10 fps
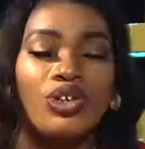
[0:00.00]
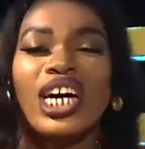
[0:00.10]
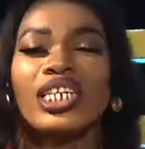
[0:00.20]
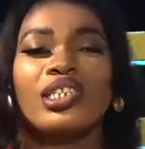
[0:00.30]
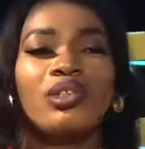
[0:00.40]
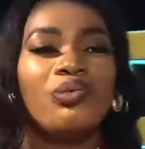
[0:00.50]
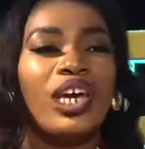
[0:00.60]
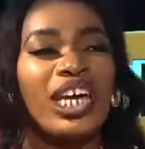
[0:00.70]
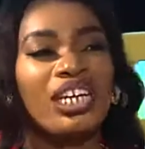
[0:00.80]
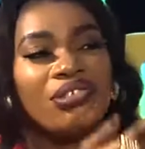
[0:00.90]
you can still
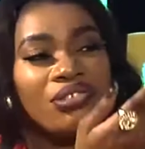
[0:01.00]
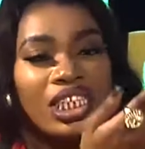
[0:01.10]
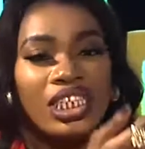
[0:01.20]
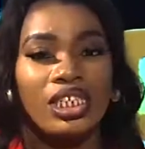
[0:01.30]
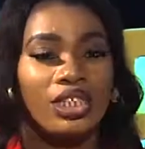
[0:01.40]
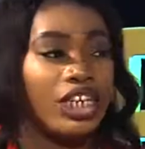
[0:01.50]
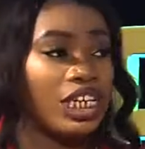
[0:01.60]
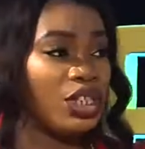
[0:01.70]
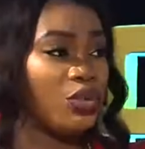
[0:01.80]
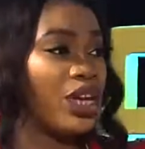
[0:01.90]
wear a green, you can
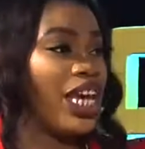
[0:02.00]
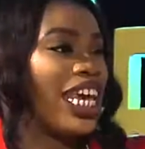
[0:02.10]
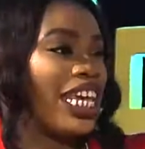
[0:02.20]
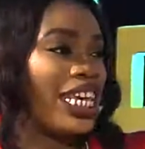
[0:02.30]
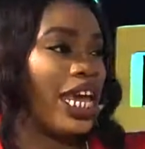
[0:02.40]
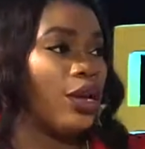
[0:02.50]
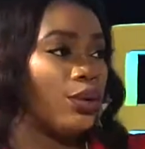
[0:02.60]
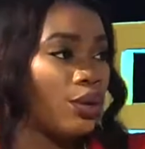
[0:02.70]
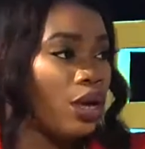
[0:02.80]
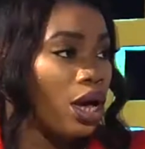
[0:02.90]
still wear a yellow